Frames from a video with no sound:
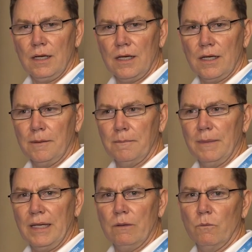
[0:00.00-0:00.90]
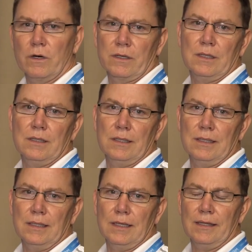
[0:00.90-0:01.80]
and worked in
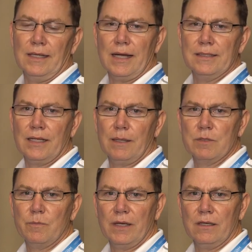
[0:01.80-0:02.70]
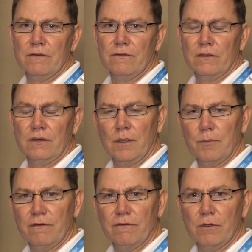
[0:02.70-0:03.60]
the ITAM space for a
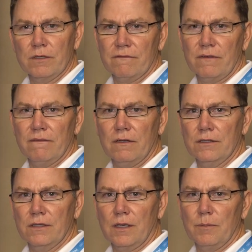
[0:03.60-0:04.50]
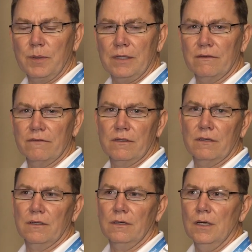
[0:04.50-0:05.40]
number of Fortune 500 companies
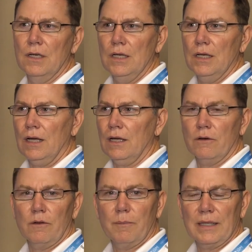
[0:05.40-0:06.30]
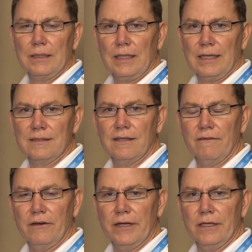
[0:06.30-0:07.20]
for, I don't know, about the last
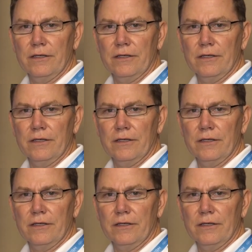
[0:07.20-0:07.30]
7 or 8